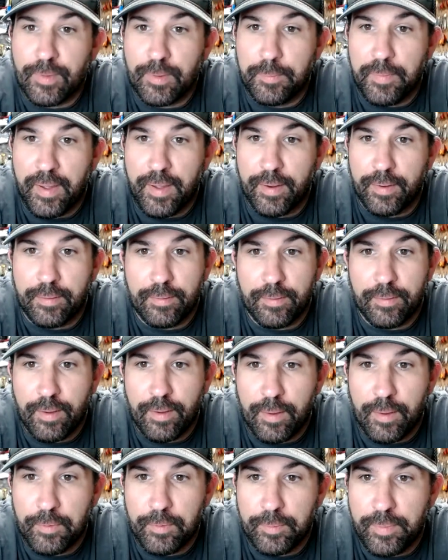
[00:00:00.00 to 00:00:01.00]
man,
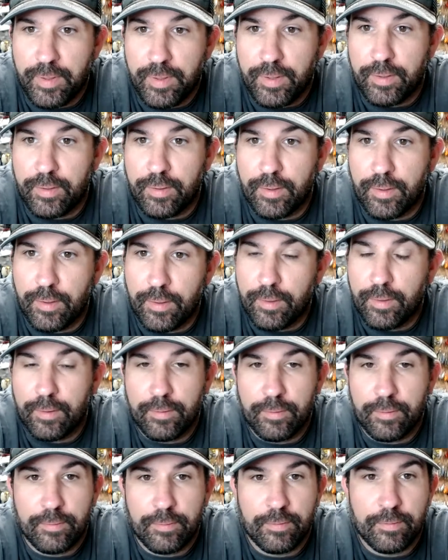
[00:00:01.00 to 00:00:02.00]
I would be
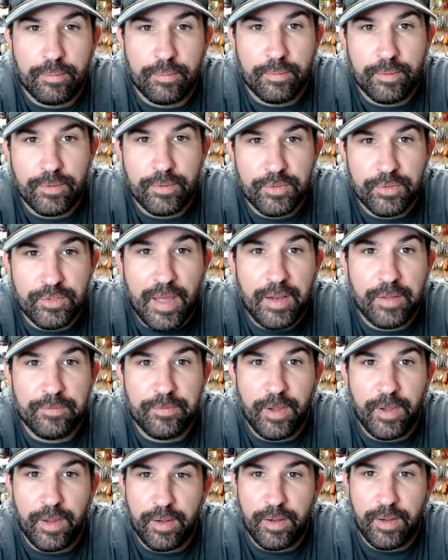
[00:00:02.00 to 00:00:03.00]

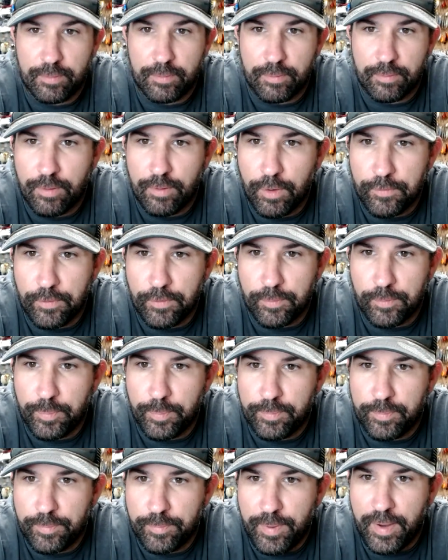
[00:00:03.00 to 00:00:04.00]
salivating over
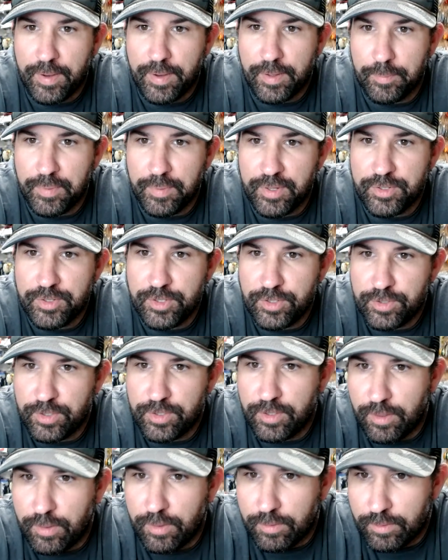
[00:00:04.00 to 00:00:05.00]
painting a
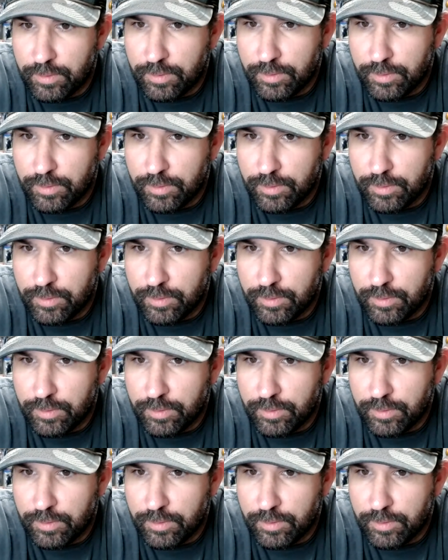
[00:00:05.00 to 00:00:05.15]
BGC.